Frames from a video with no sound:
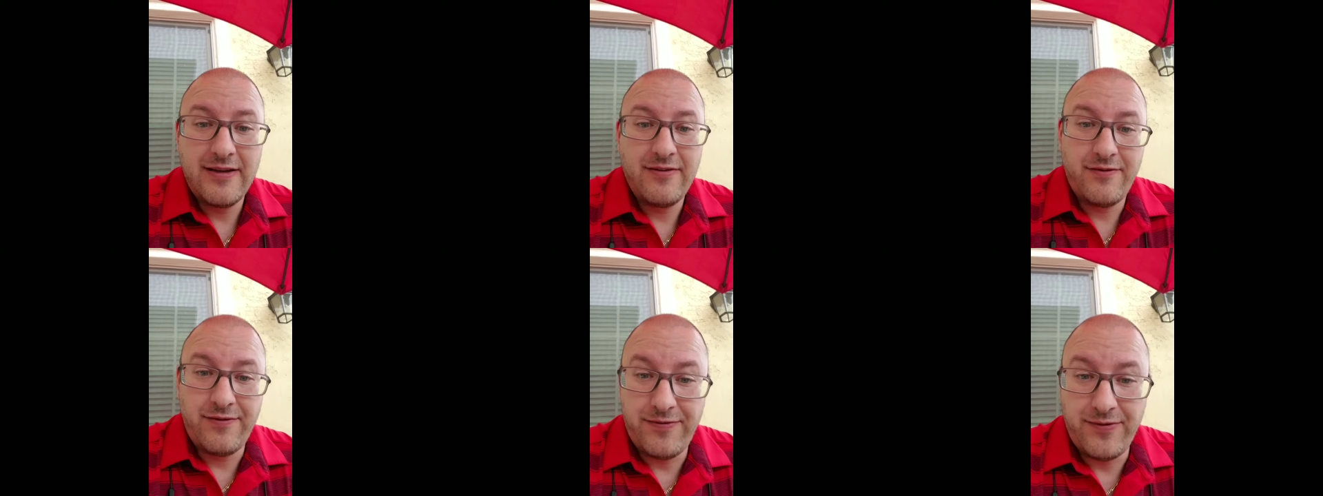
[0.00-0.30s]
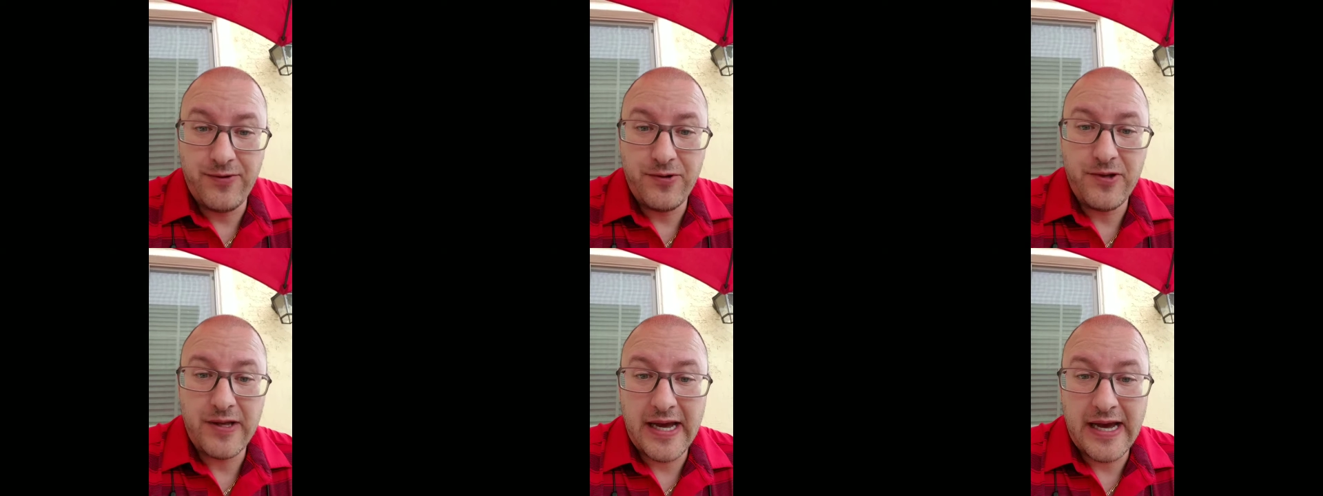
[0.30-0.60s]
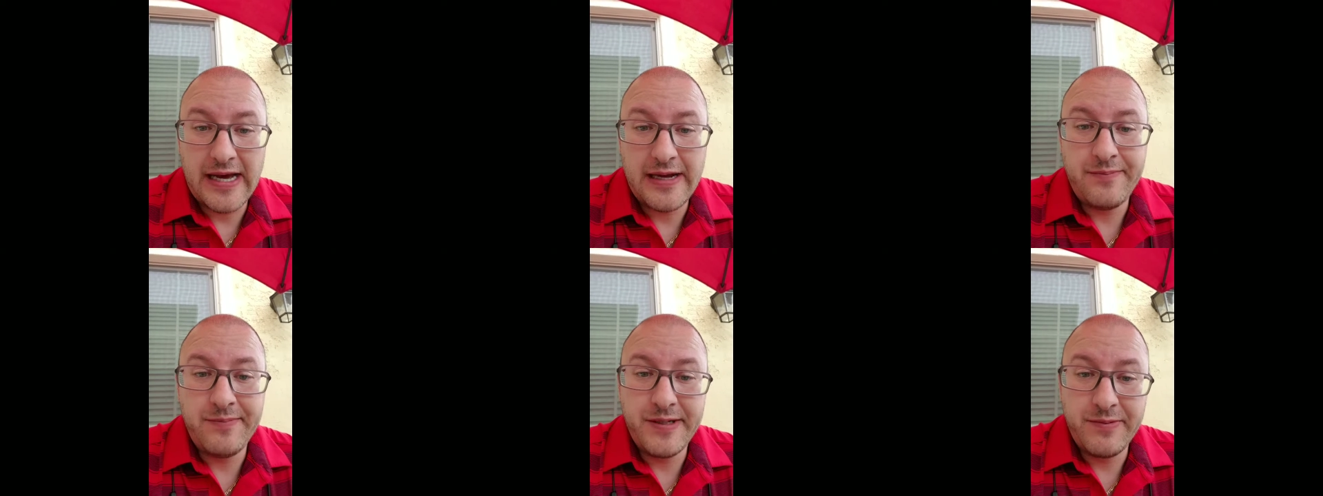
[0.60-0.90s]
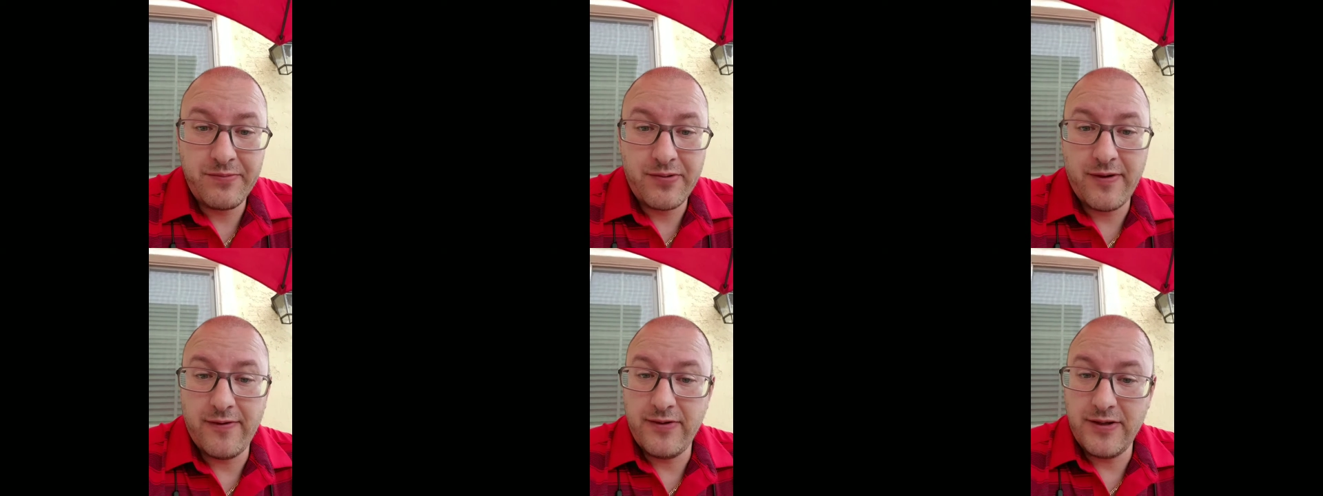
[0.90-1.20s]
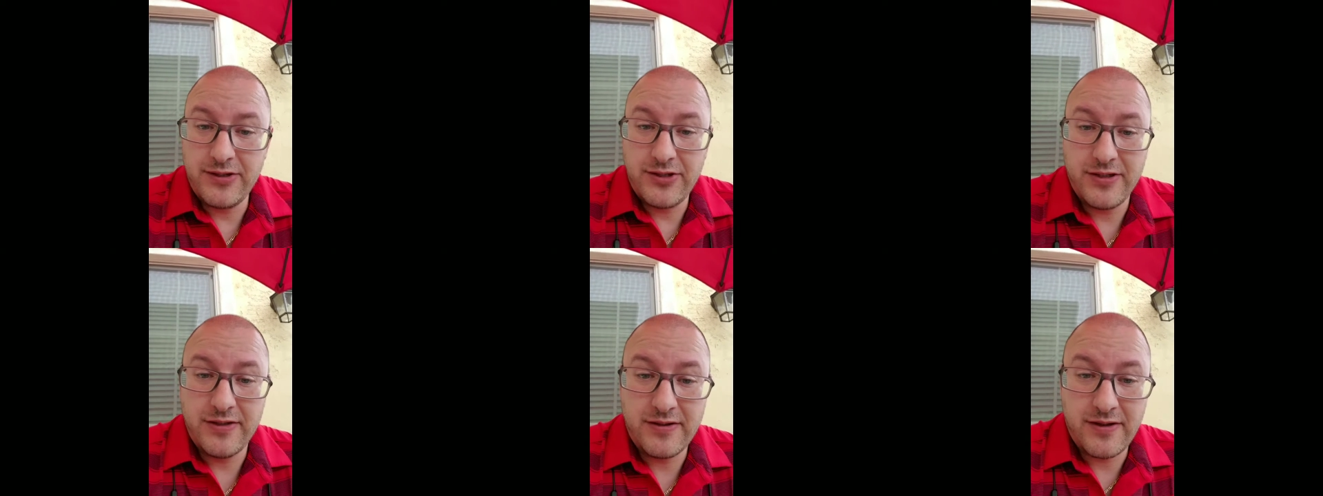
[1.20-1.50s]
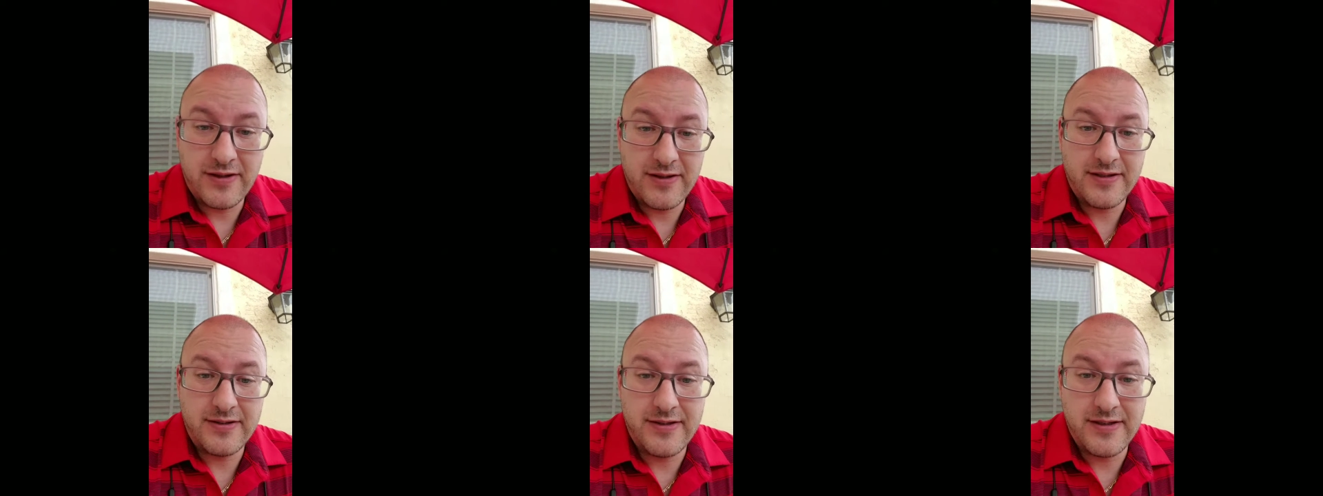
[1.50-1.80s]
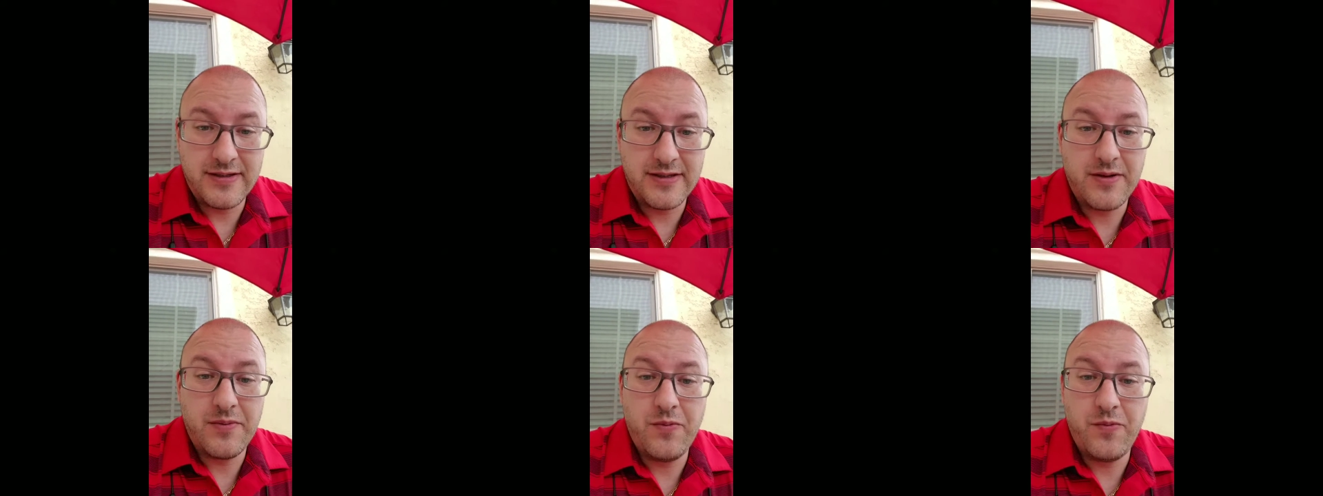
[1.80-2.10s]
full admin privileges on the
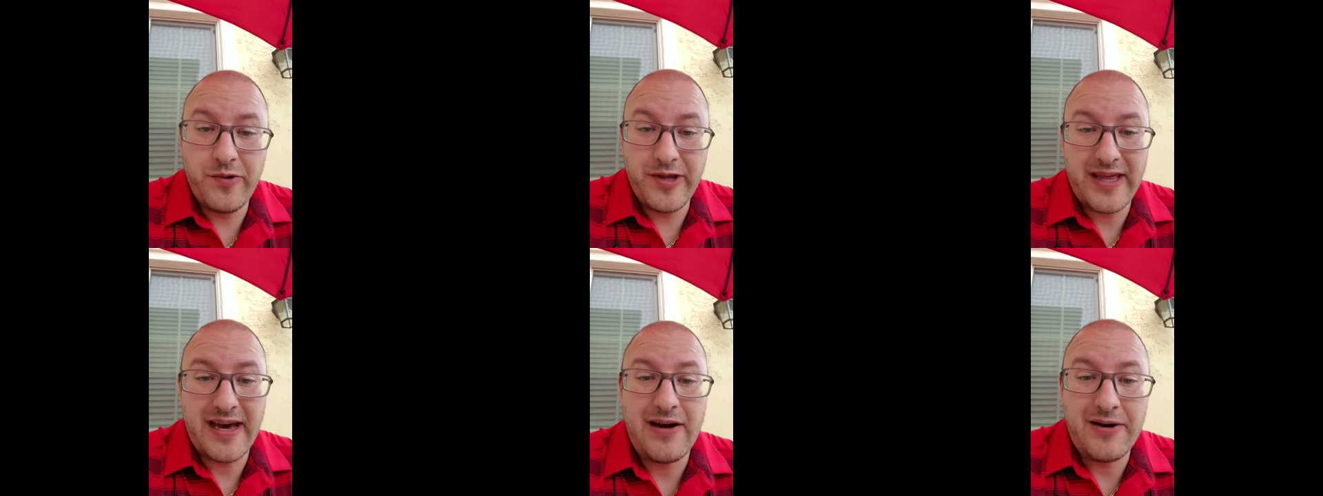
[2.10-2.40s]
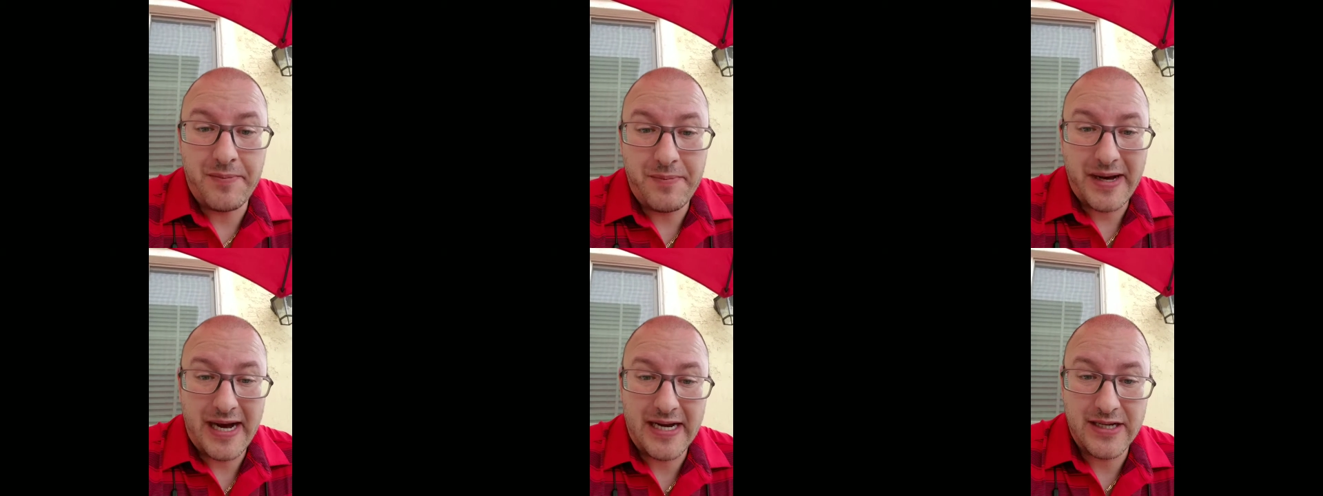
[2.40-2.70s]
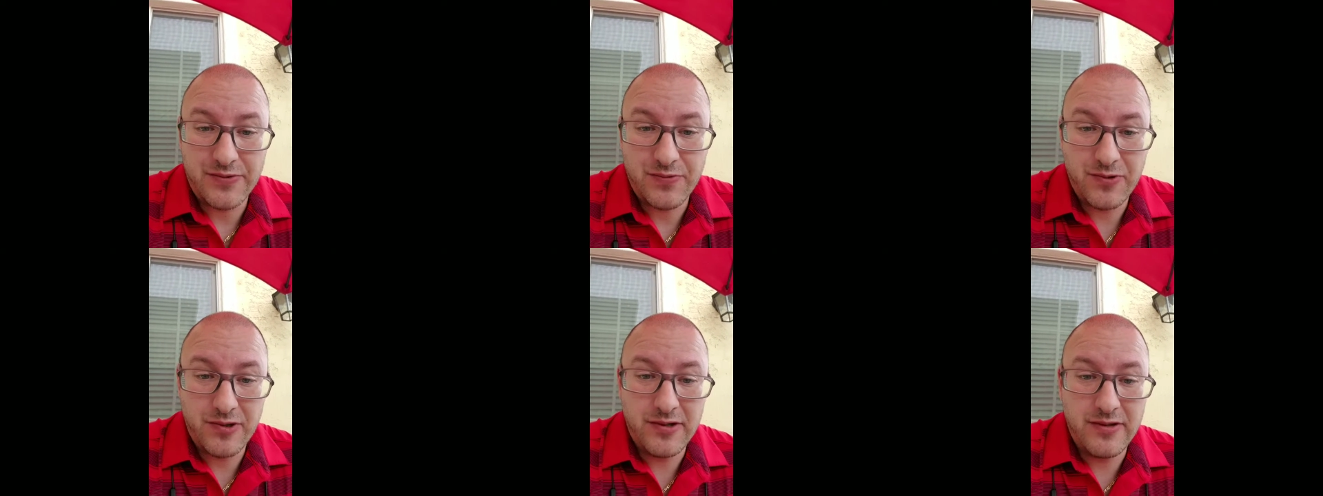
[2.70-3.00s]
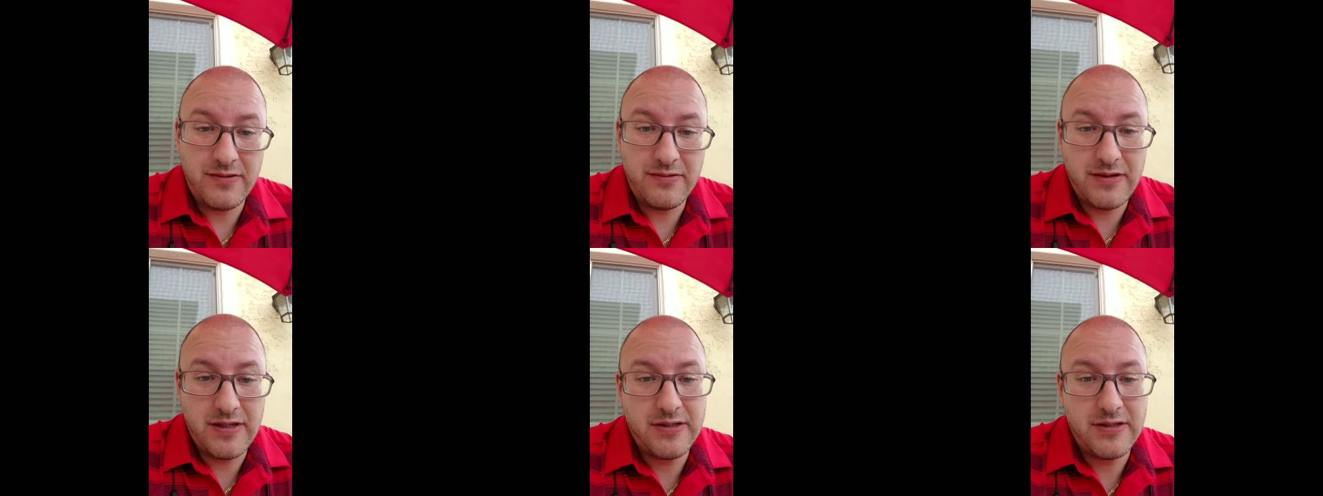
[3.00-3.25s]
system without a password.